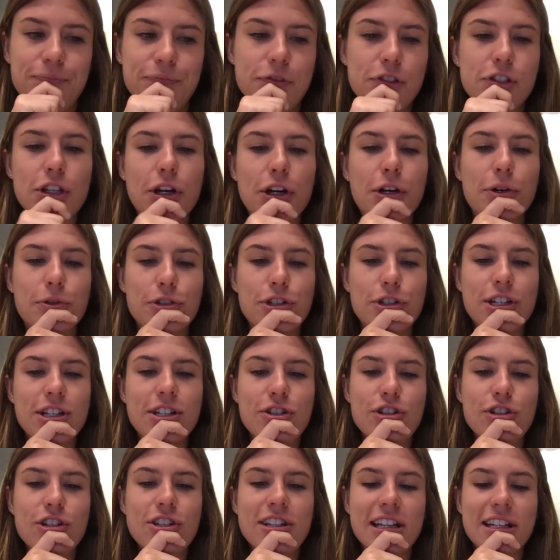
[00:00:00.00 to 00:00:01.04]
So
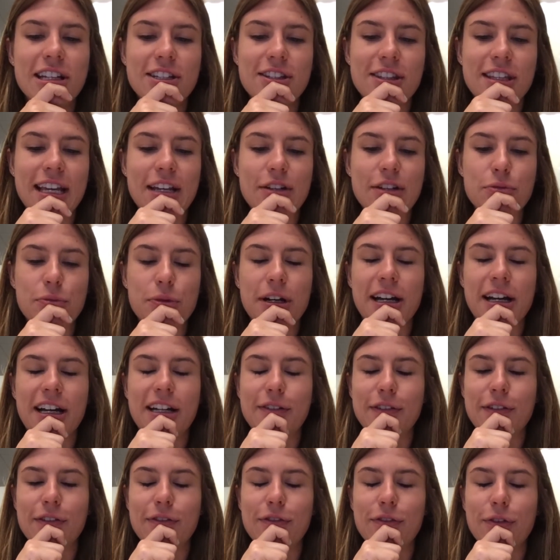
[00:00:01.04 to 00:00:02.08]
she takes the guesswork out
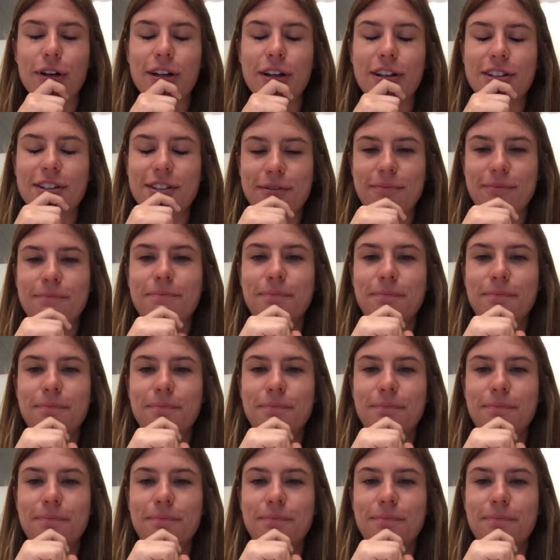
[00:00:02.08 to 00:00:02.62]
of it for us.